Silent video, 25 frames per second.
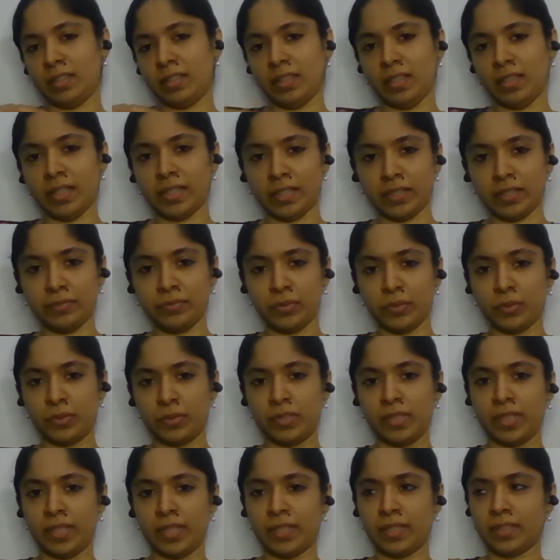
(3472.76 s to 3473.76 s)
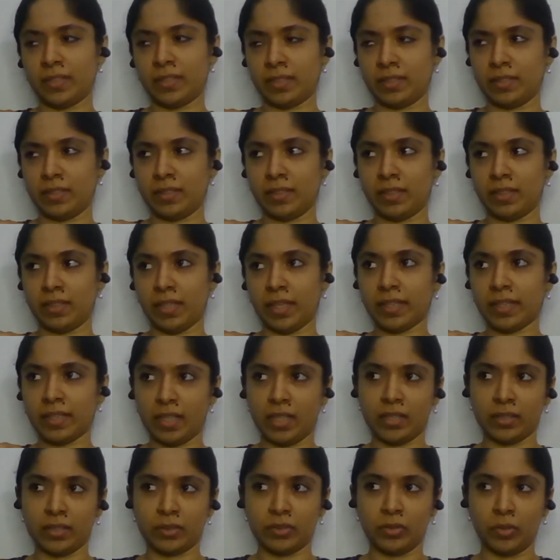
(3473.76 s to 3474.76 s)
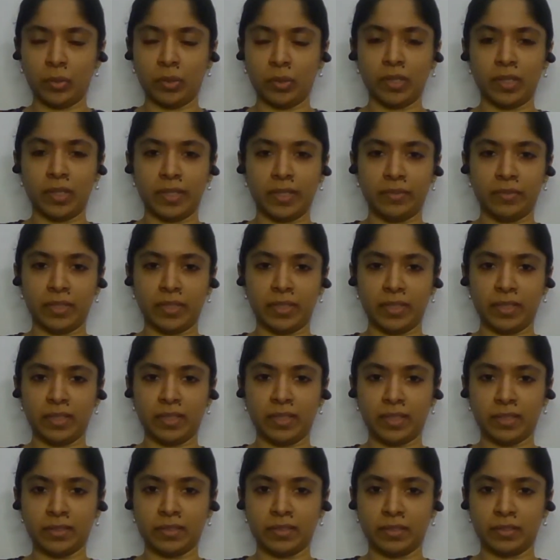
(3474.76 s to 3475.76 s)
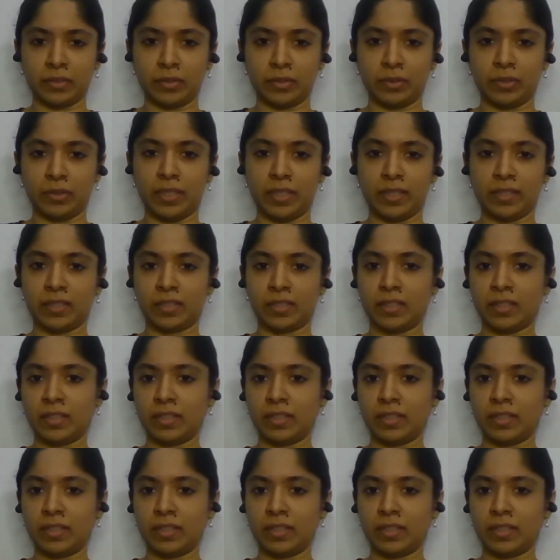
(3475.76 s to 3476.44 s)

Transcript: like if you take Eckhart Tolle, when I listen to that,